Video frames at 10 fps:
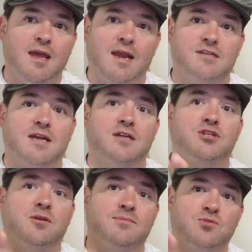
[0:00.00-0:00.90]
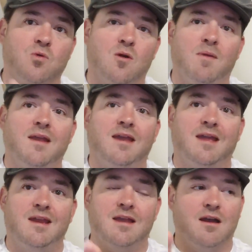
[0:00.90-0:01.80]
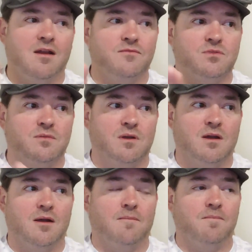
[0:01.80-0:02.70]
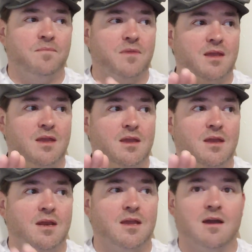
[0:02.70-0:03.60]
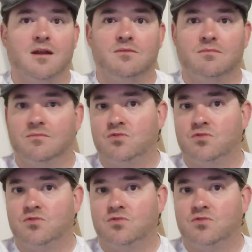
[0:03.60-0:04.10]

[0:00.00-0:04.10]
and it's actually absorbing any kind of